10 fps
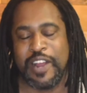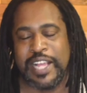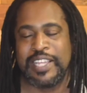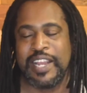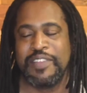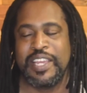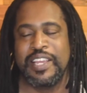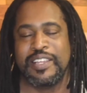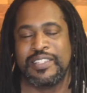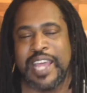That's kind of
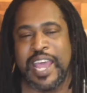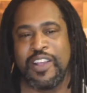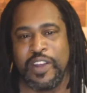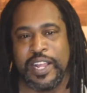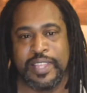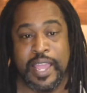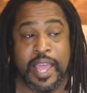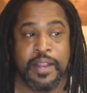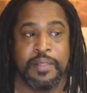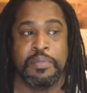a tack on at the
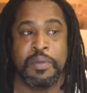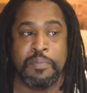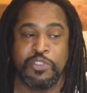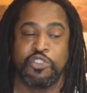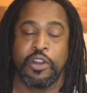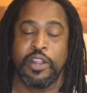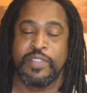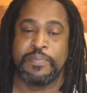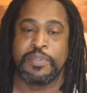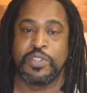end. The majority of the
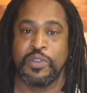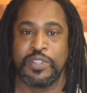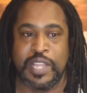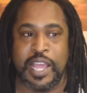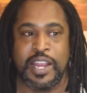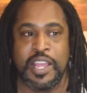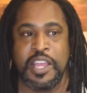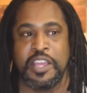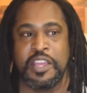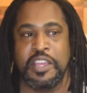episode is that
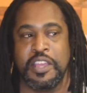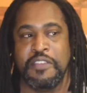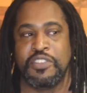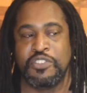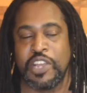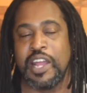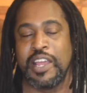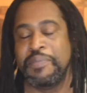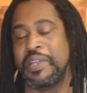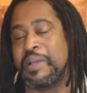if T'Challa
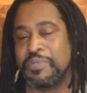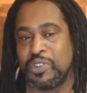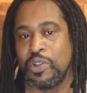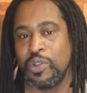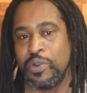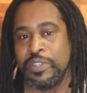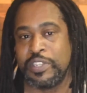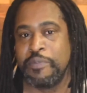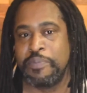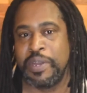had become Star-Lord instead
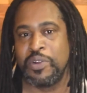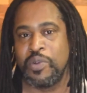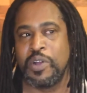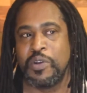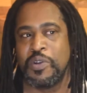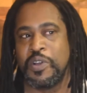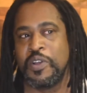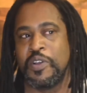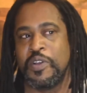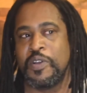of Peter Quill,
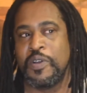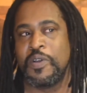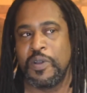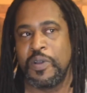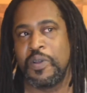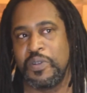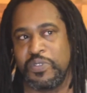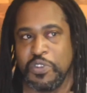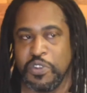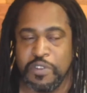
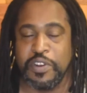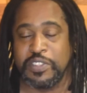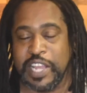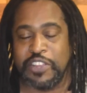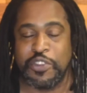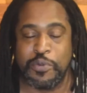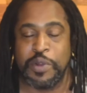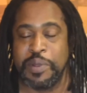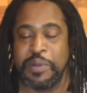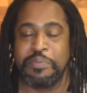the universe actually would have
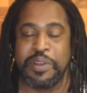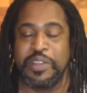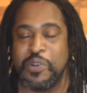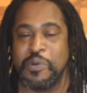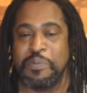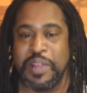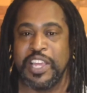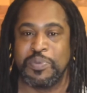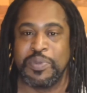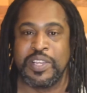been a pretty cool
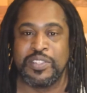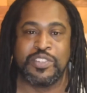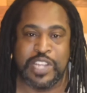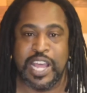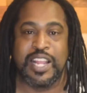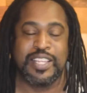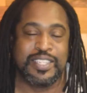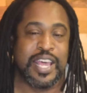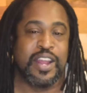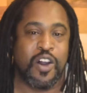place because T'Challa is
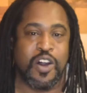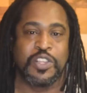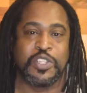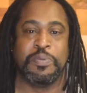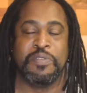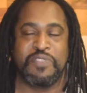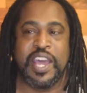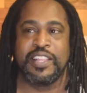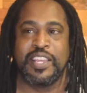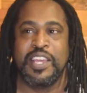that awesome. In
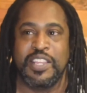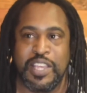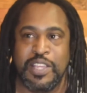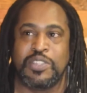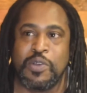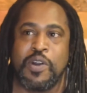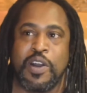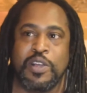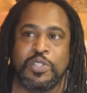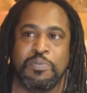fact, he's so
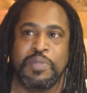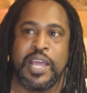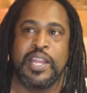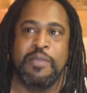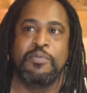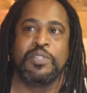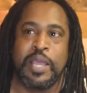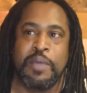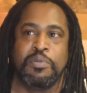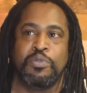awesome that he was
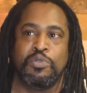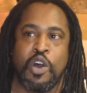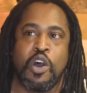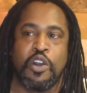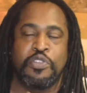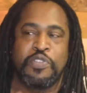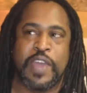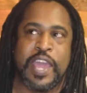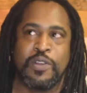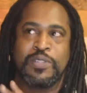able to talk
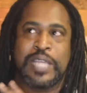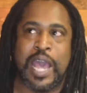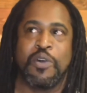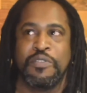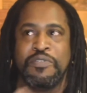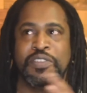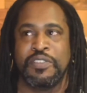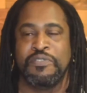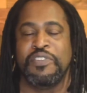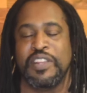Thanos out of his
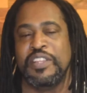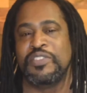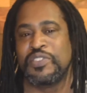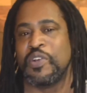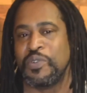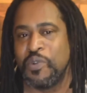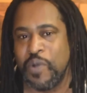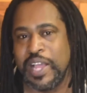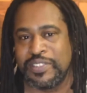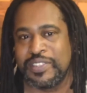Infinity Stone
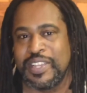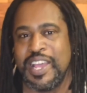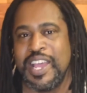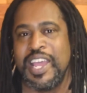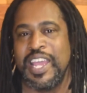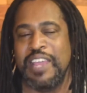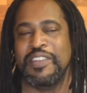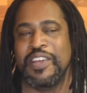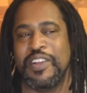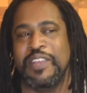quest. Even
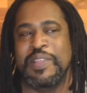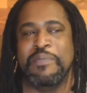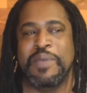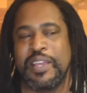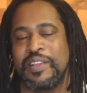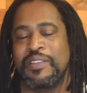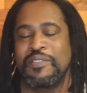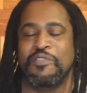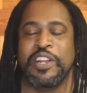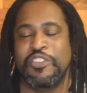though they make a
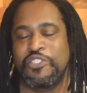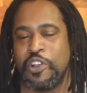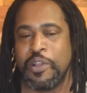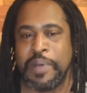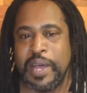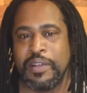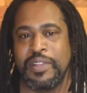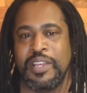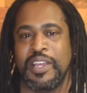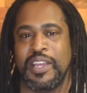running joke
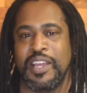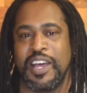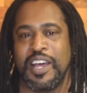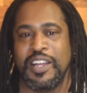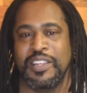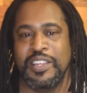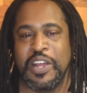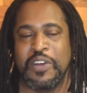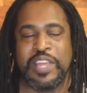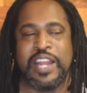about,
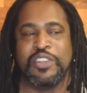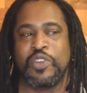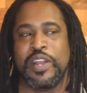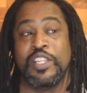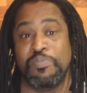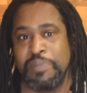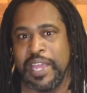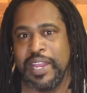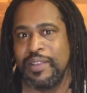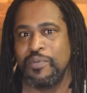Thanos trying to
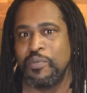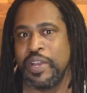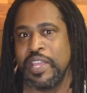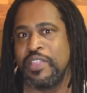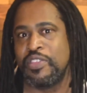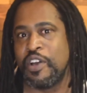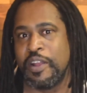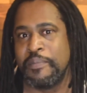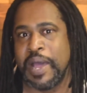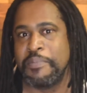explain what he thought
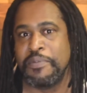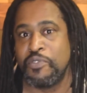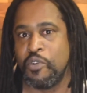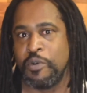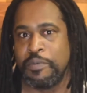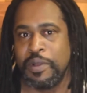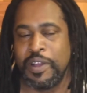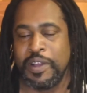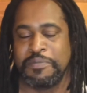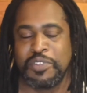about
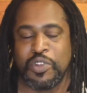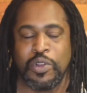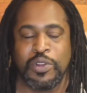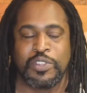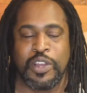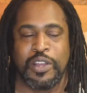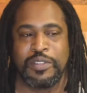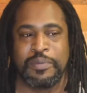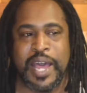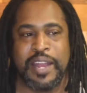before Star-Lord talked
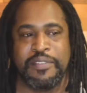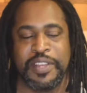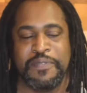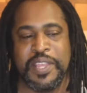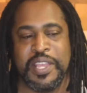him out of it.